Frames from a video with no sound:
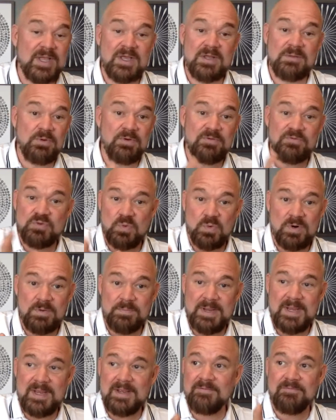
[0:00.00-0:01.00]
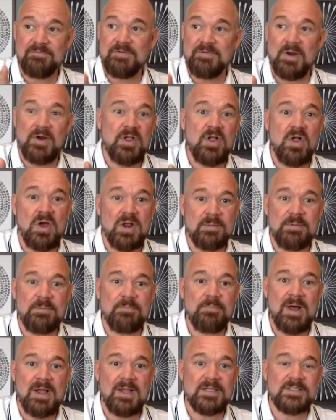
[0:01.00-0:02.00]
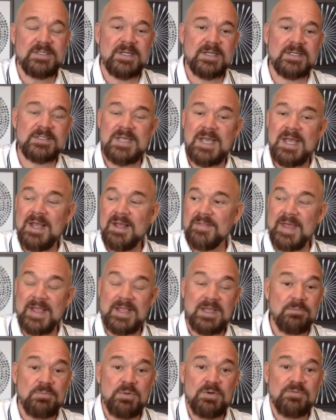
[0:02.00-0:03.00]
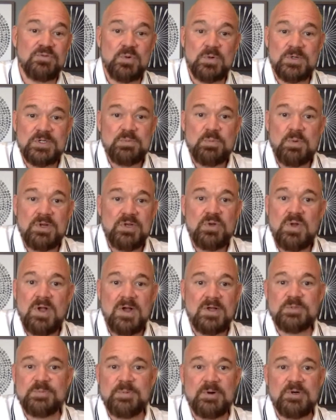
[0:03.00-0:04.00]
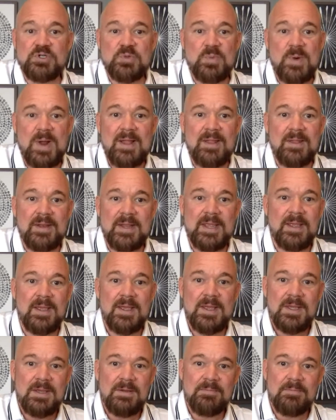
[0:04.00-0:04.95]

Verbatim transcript: That could move toward being very caught up in politics. That could move towards what you call spirituality.